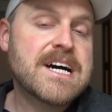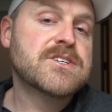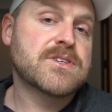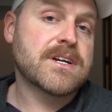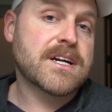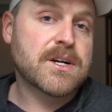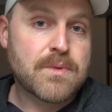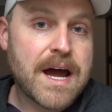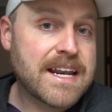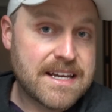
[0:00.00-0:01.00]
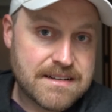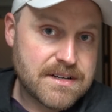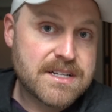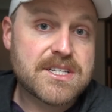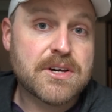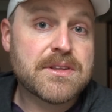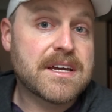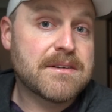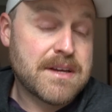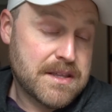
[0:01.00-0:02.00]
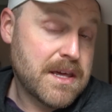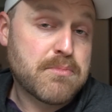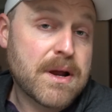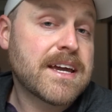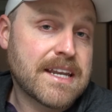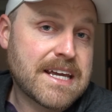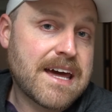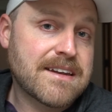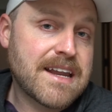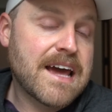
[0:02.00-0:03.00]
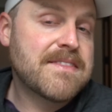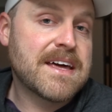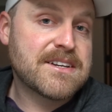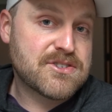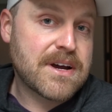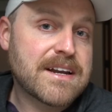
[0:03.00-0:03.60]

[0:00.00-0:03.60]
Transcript: so they're going to ride it until they they break it again and then